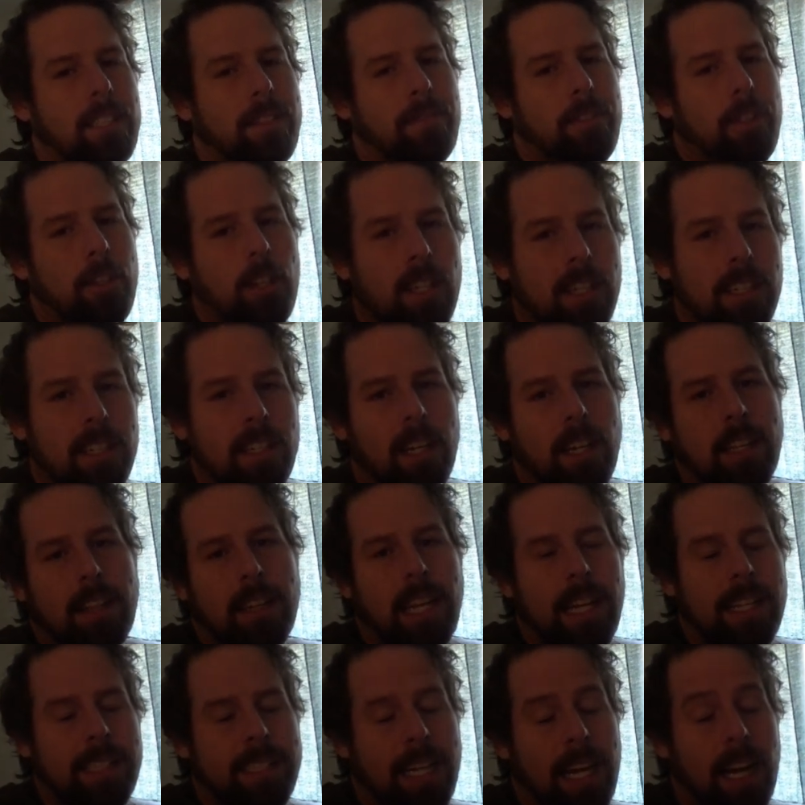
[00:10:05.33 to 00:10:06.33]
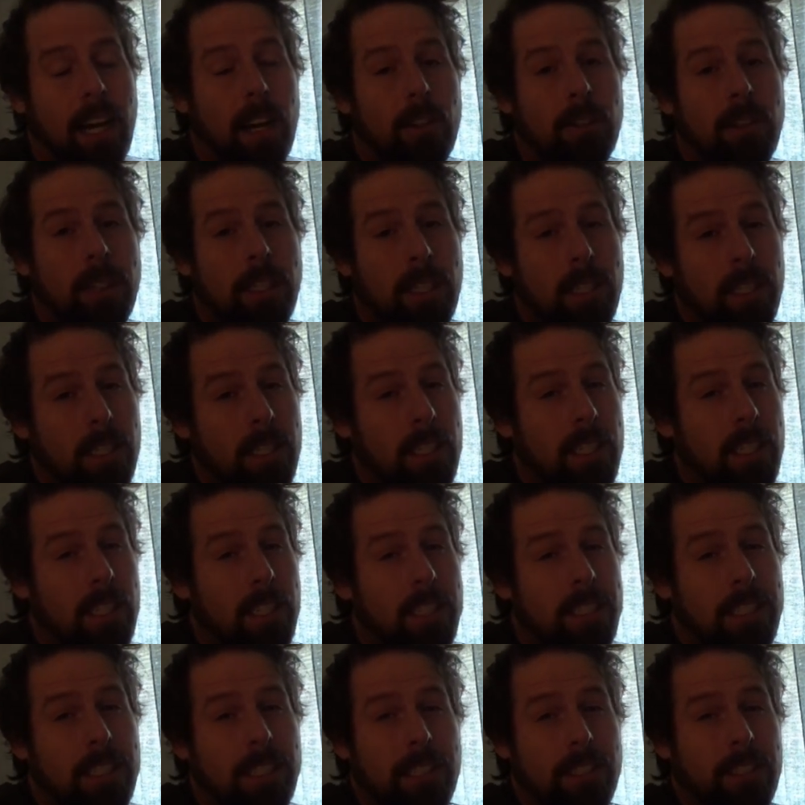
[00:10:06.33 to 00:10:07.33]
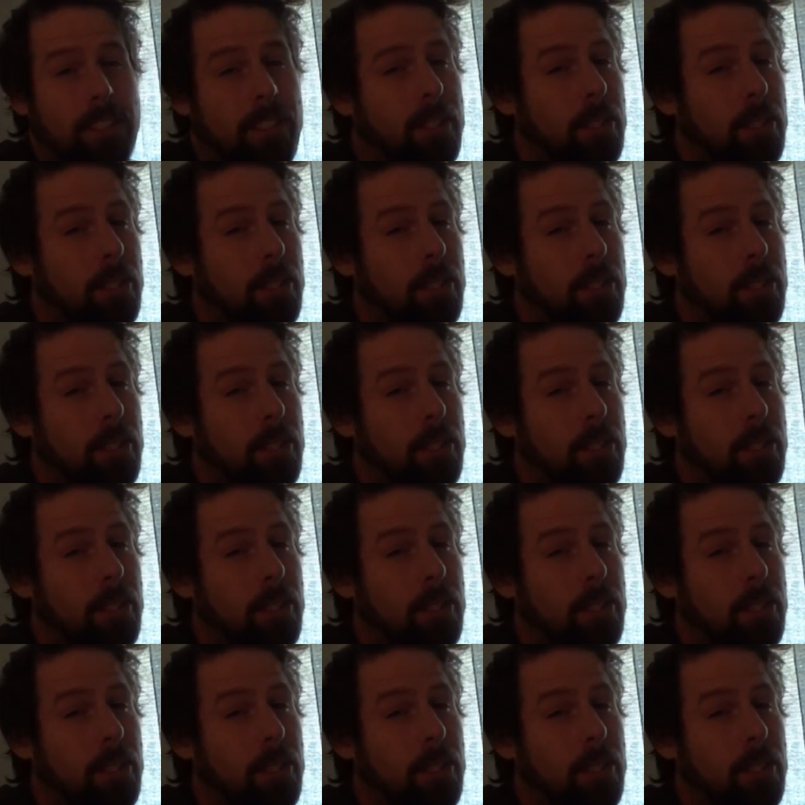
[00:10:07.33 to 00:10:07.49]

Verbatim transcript: If you could cut that down to